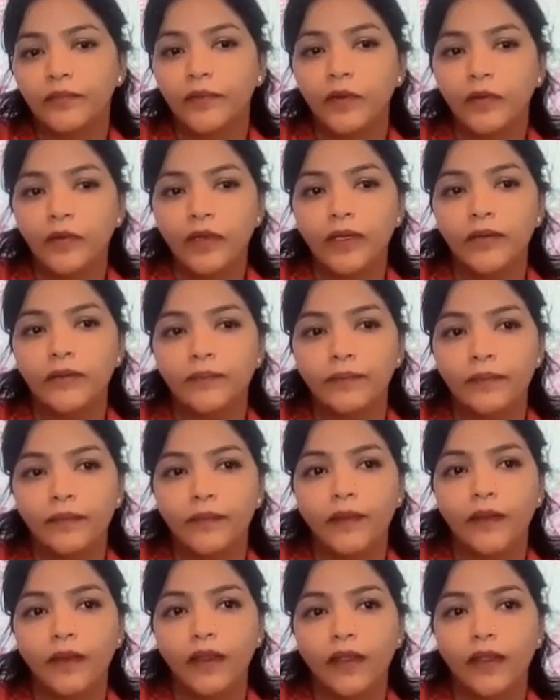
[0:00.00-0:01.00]
Okay.
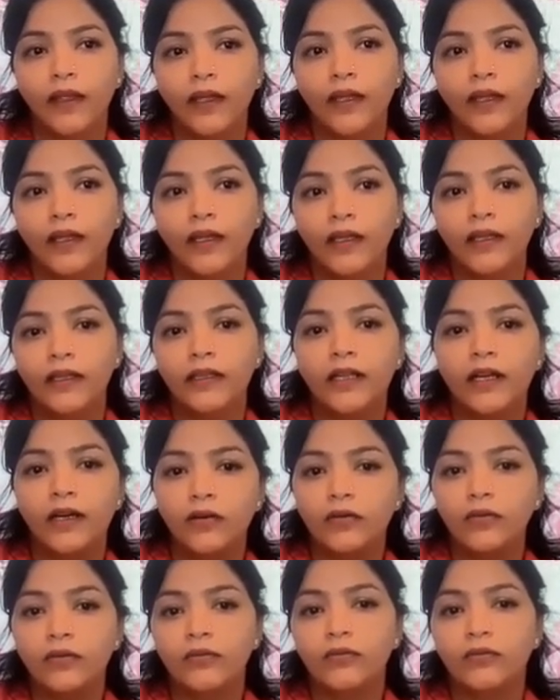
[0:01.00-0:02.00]

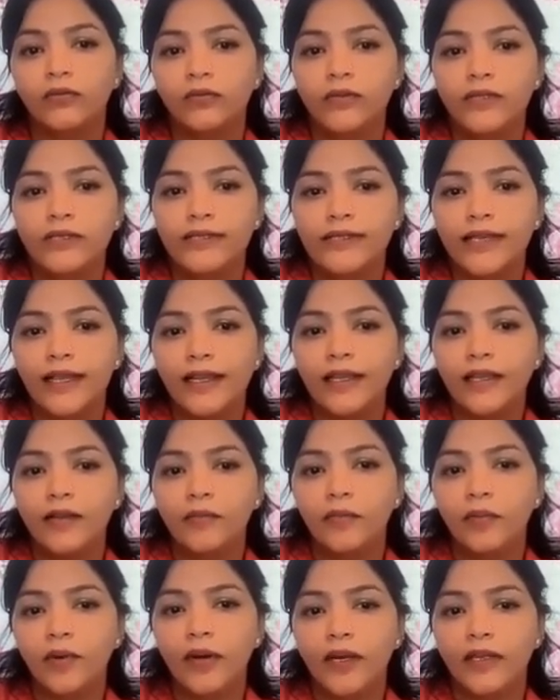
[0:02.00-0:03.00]
Now,
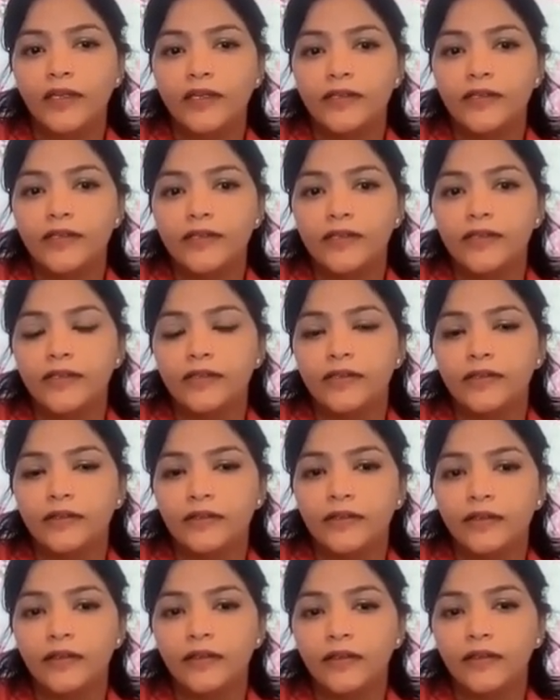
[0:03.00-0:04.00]
selling price
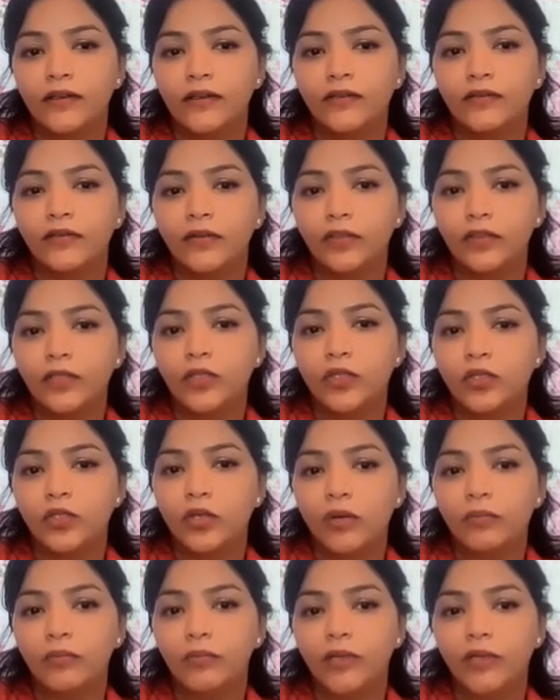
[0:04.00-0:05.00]
for the
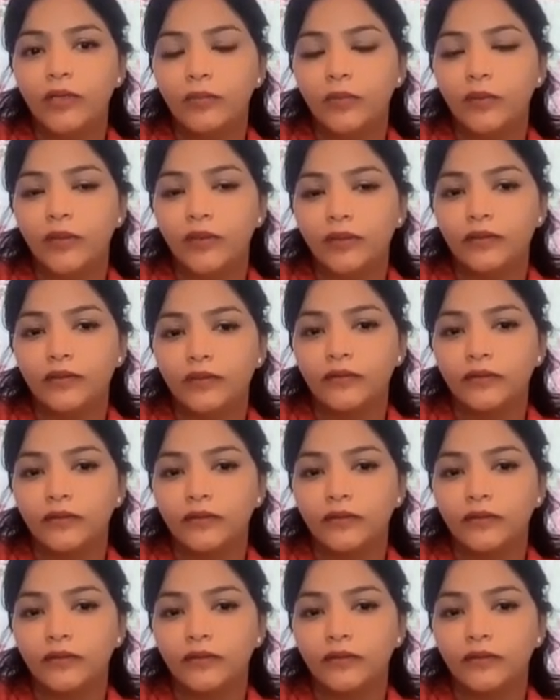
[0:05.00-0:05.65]
shopkeeper